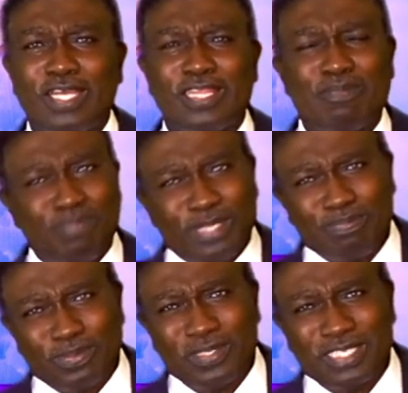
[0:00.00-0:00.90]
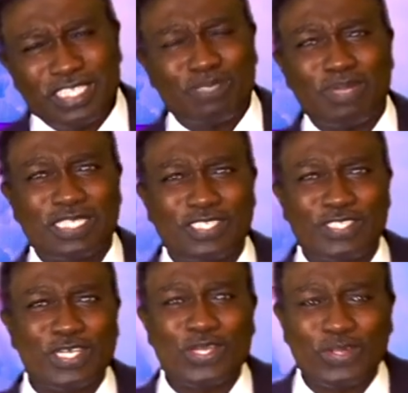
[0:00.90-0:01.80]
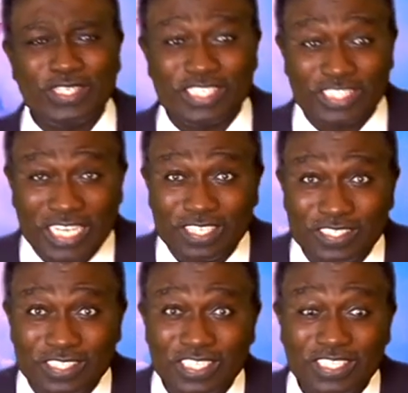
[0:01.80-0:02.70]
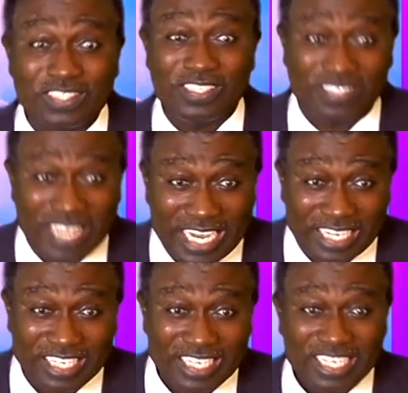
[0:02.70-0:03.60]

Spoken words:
the people in this passage, they got the chance to decide.